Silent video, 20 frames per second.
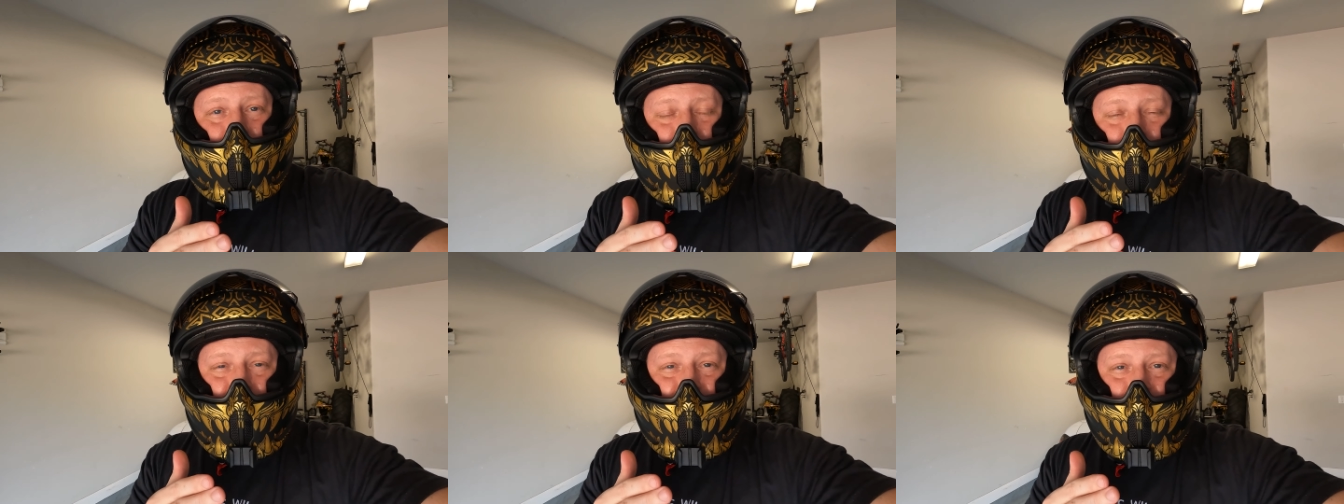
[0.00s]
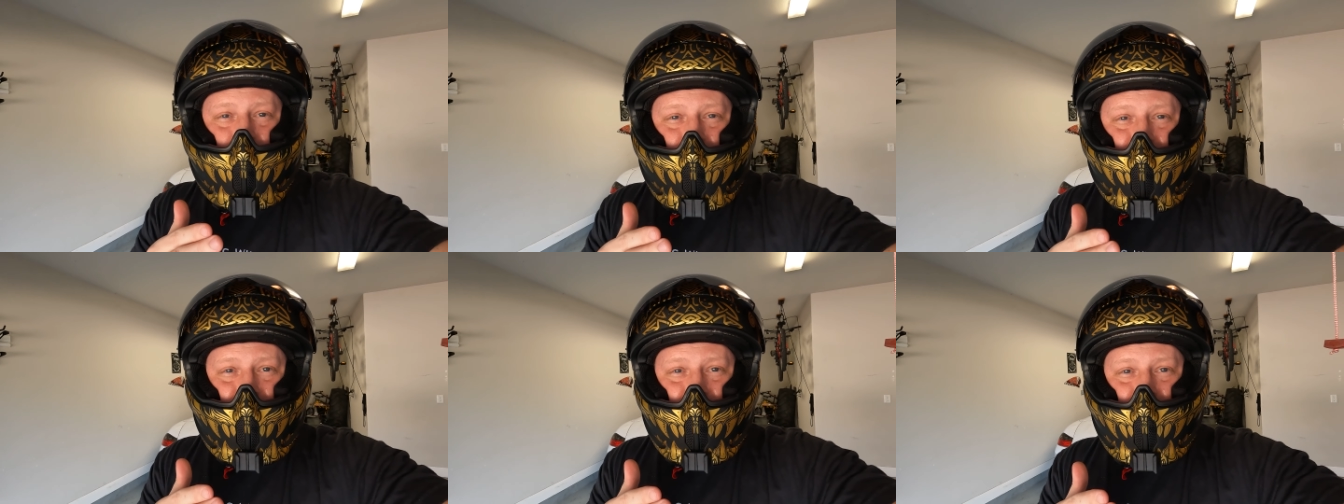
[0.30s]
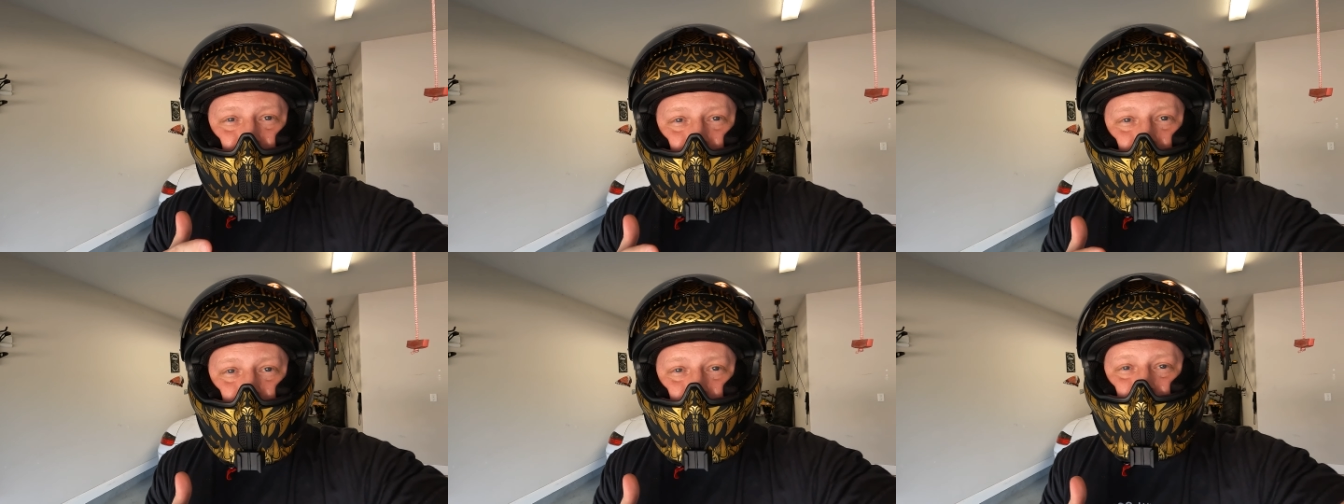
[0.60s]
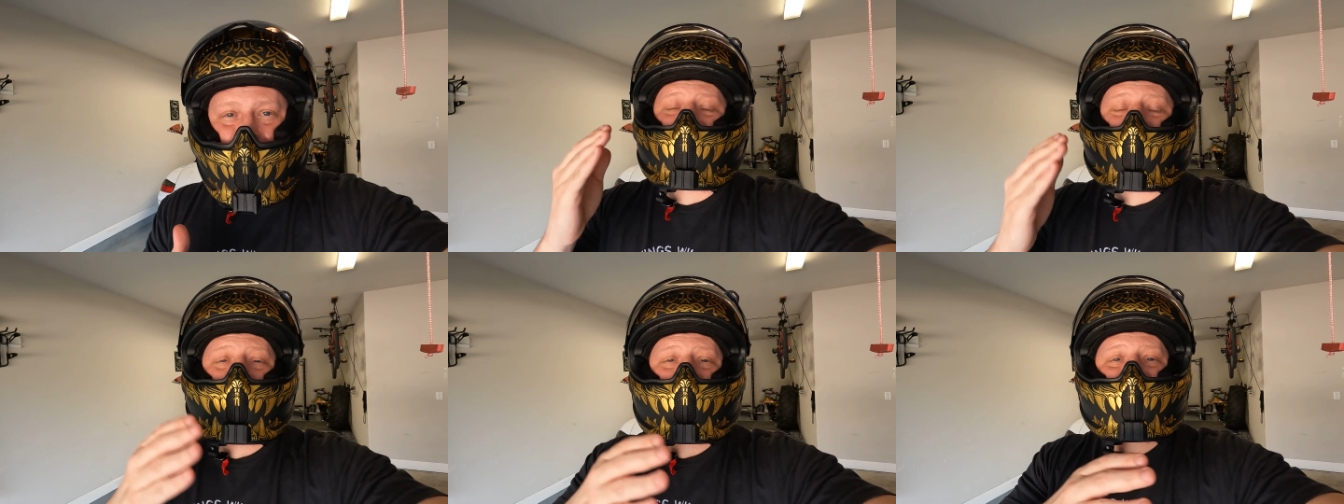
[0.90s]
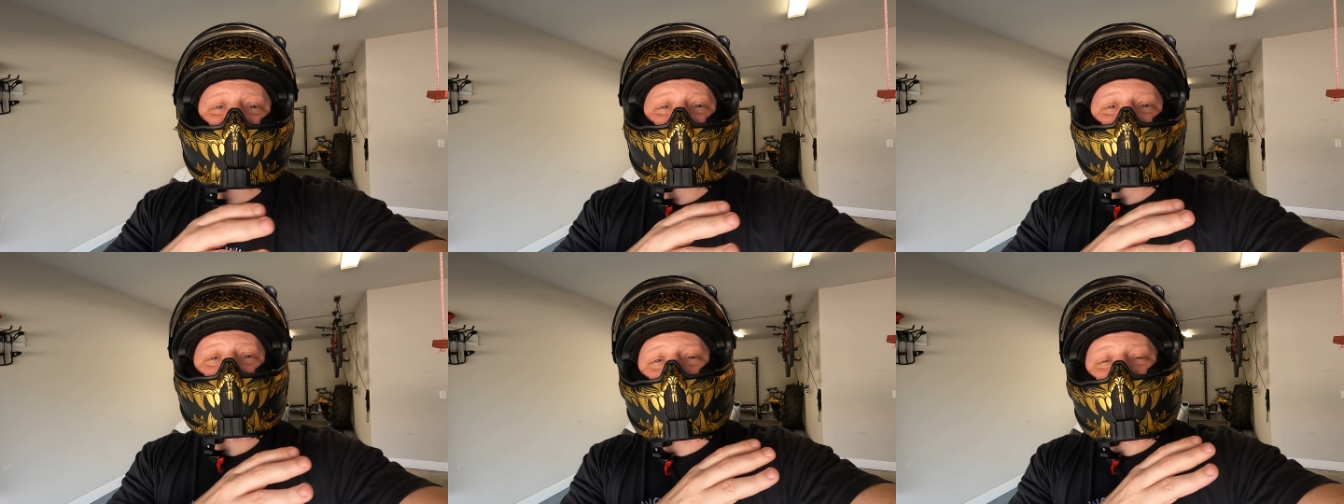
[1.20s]
RF 1400. I
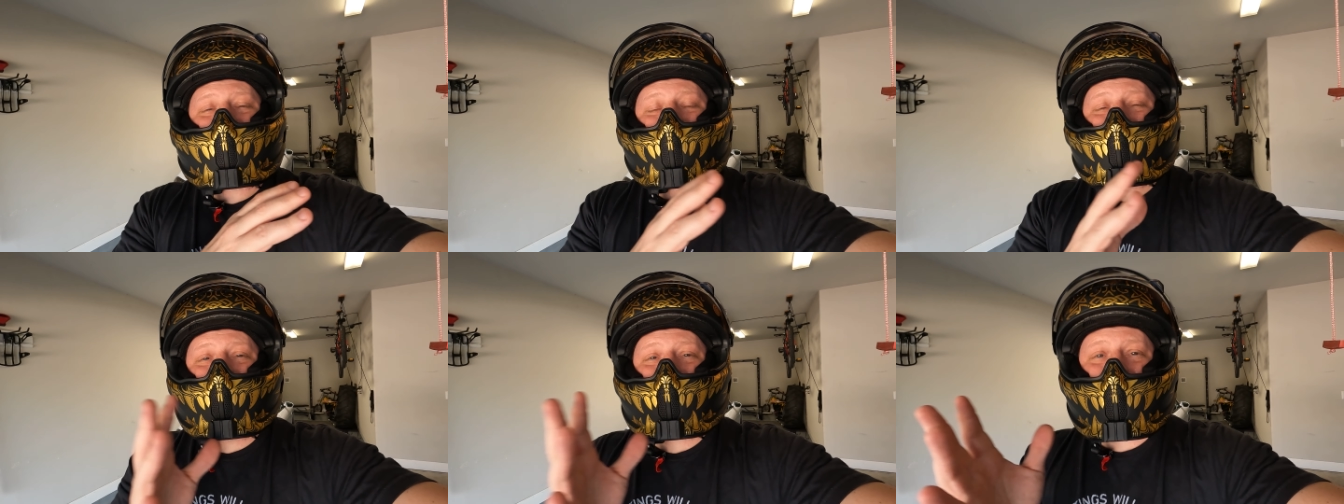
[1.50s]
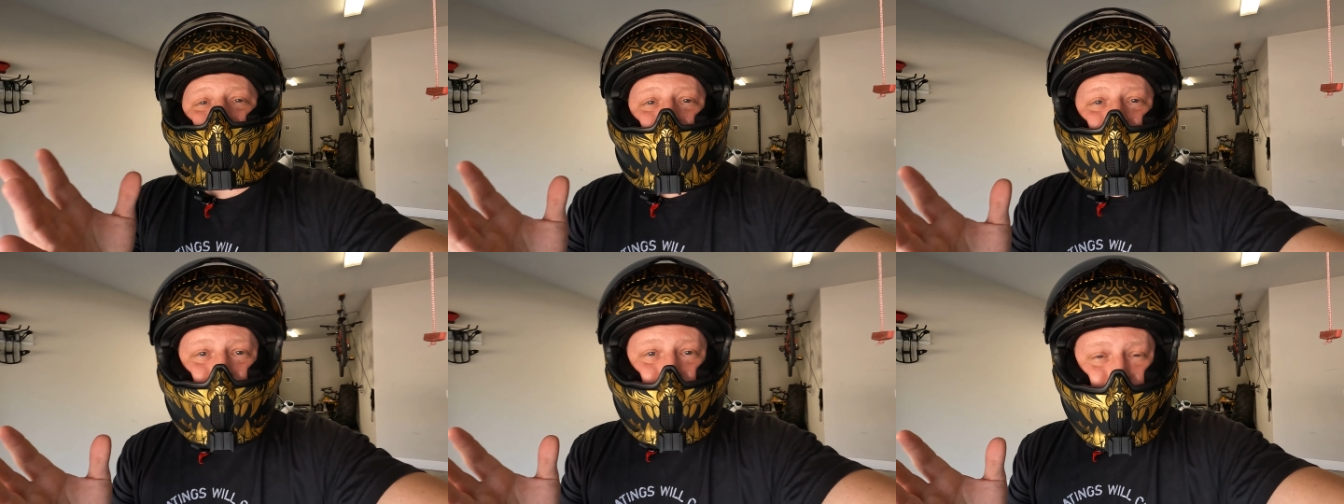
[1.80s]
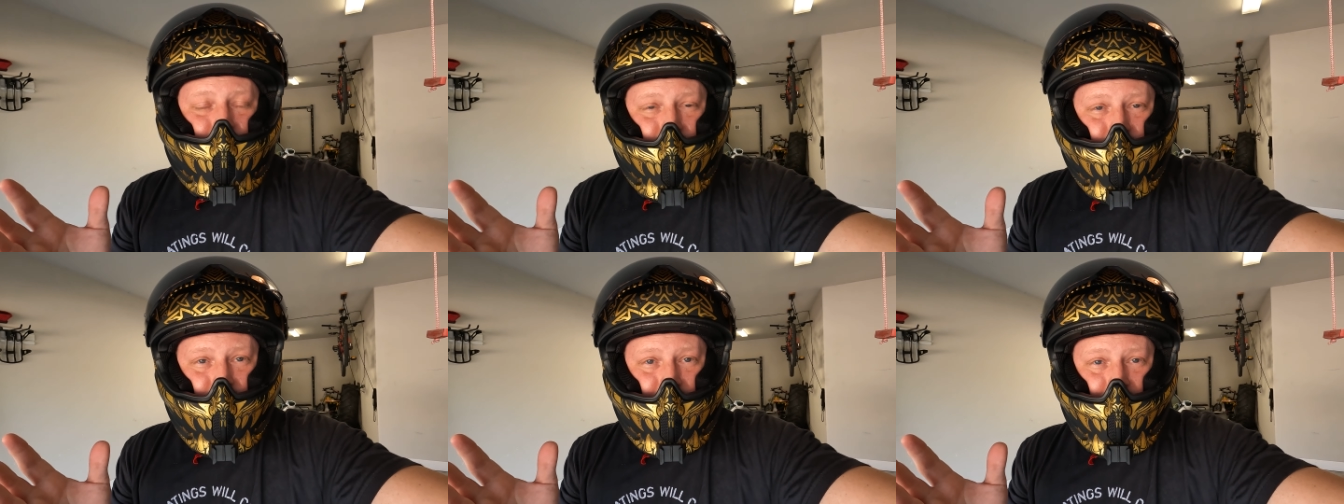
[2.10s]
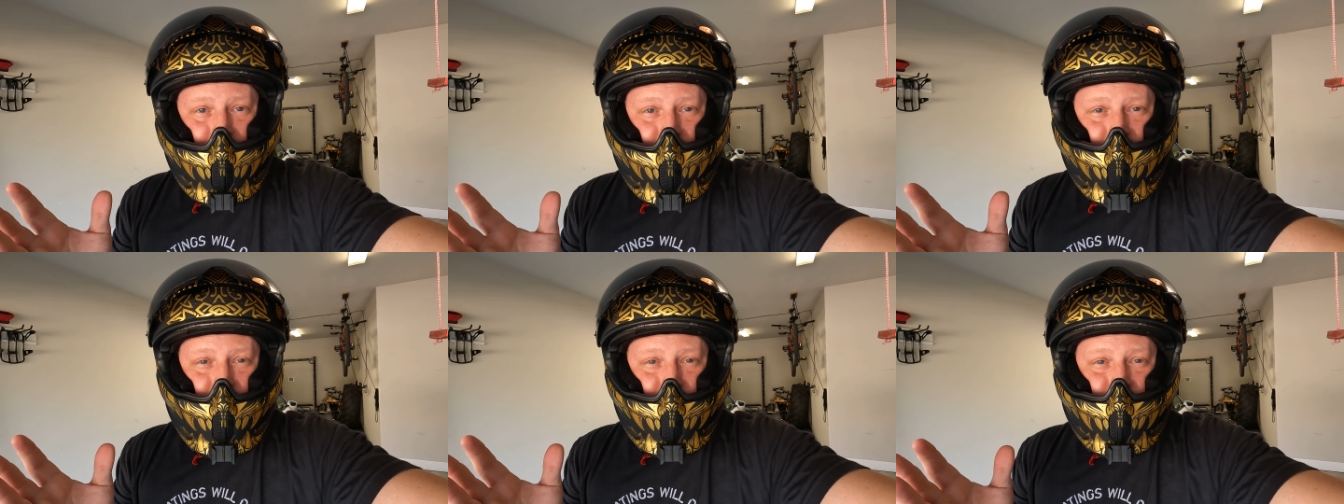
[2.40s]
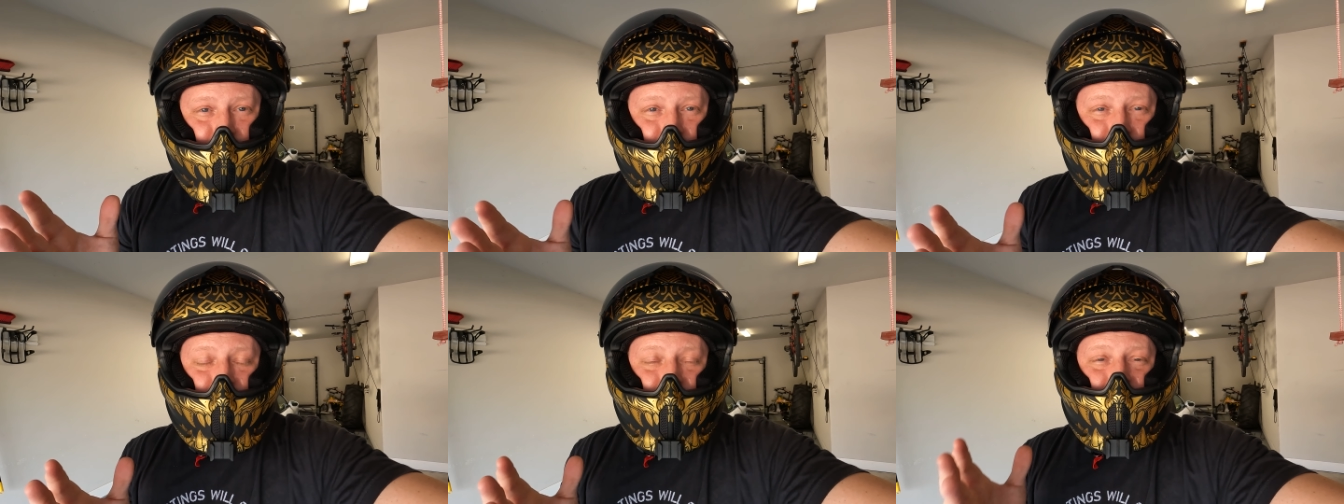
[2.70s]
was ridiculously
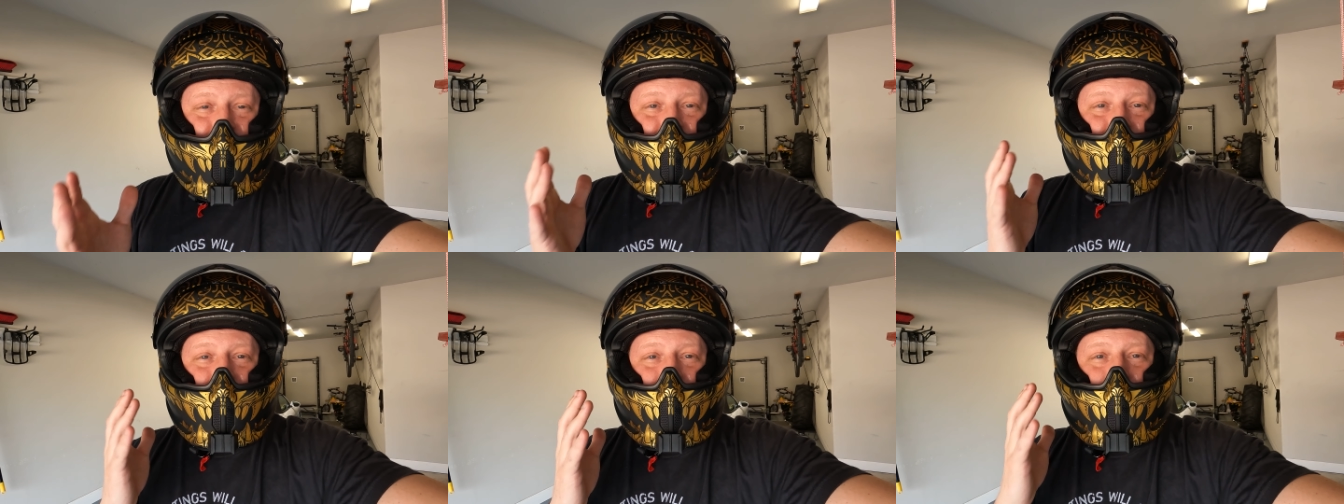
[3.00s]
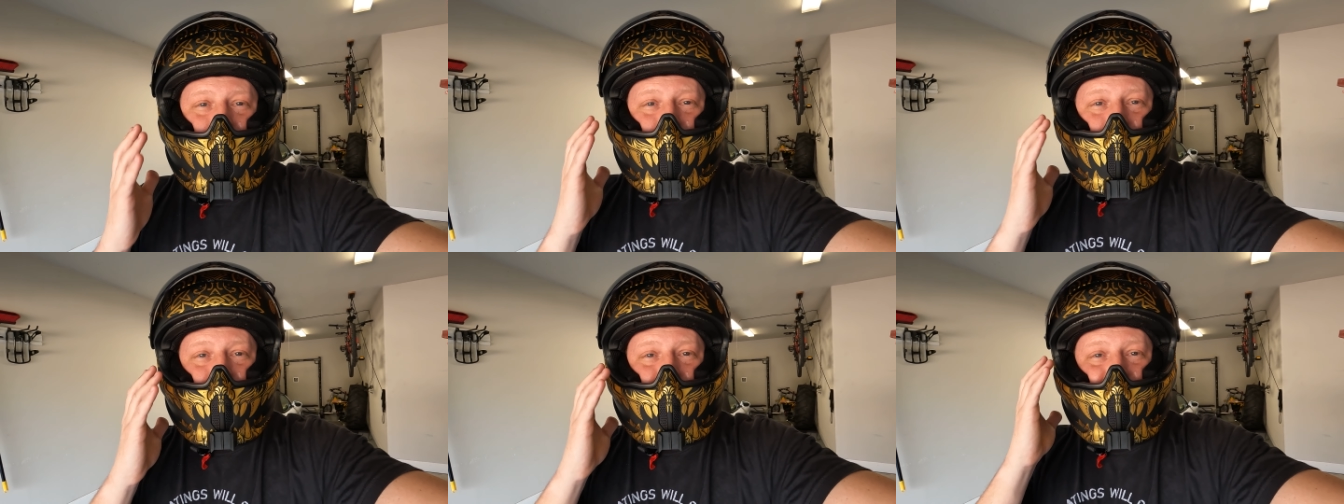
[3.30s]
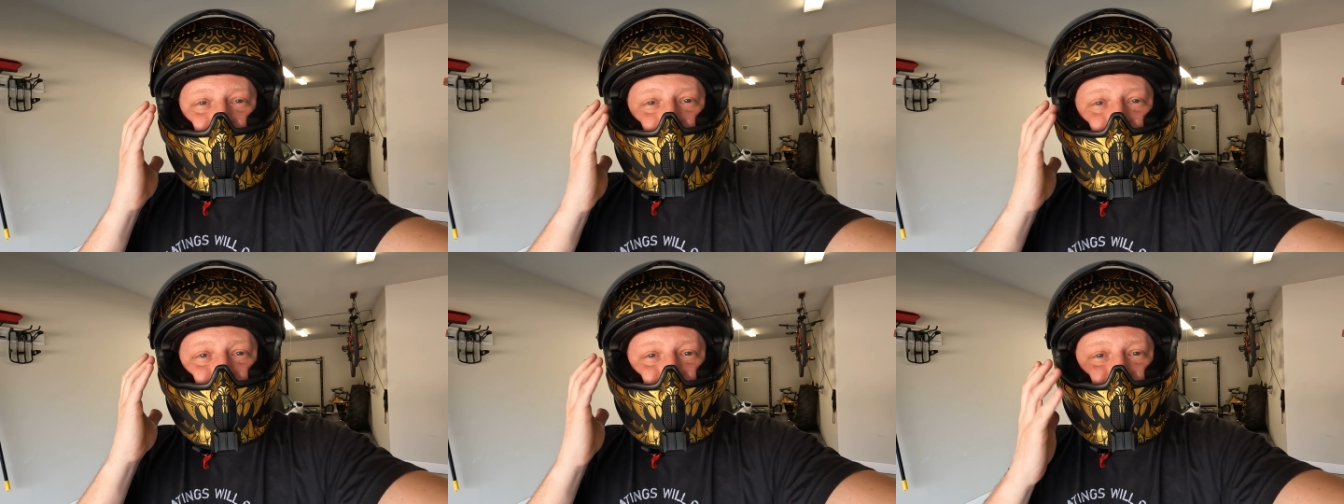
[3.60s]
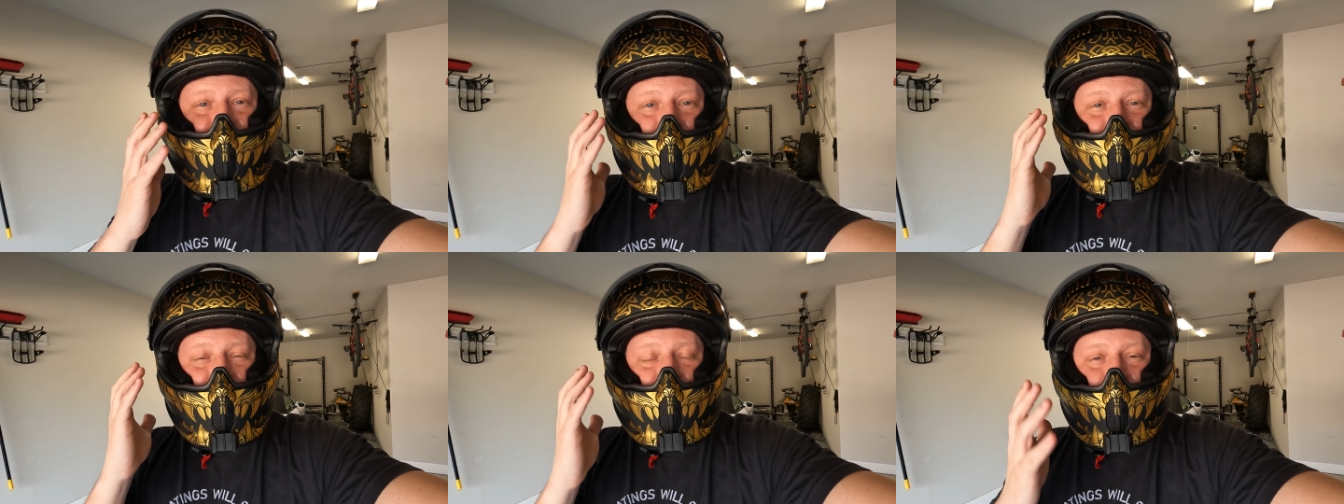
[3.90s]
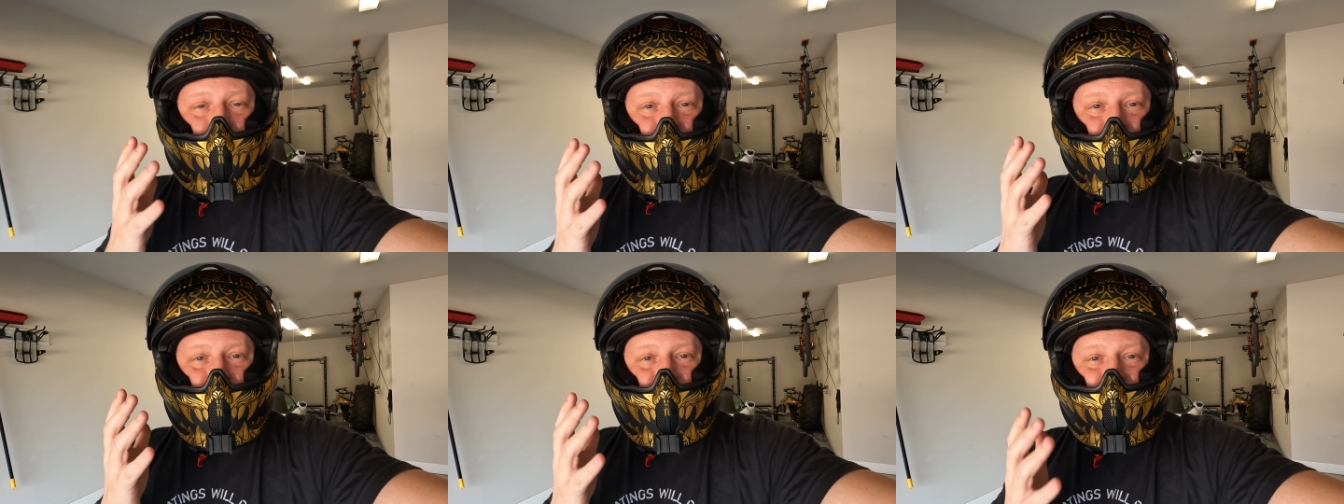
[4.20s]
surprised at how comfortable this helmet
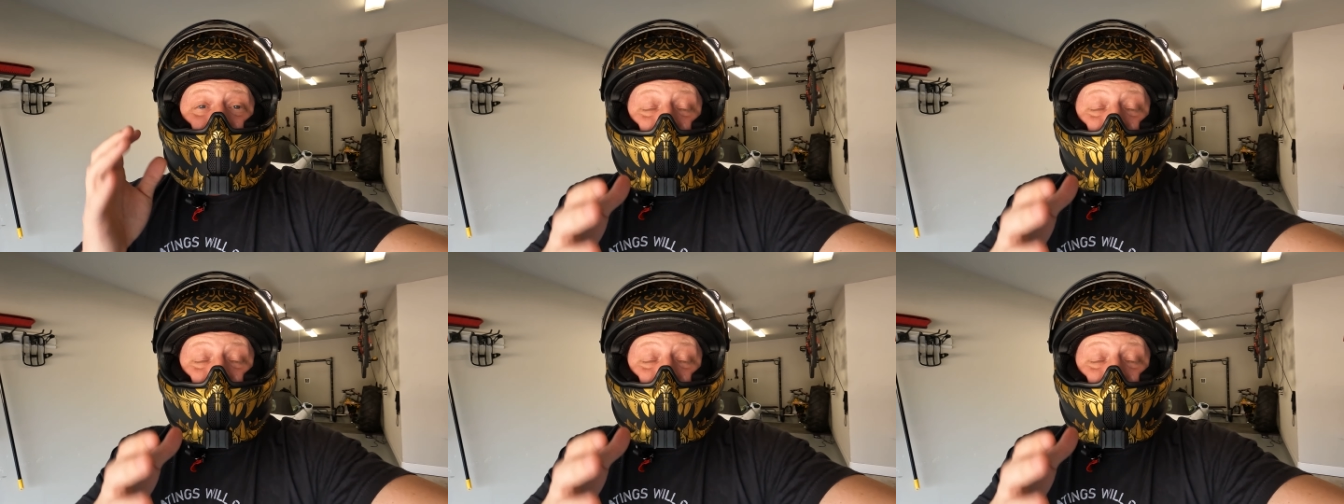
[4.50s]
was.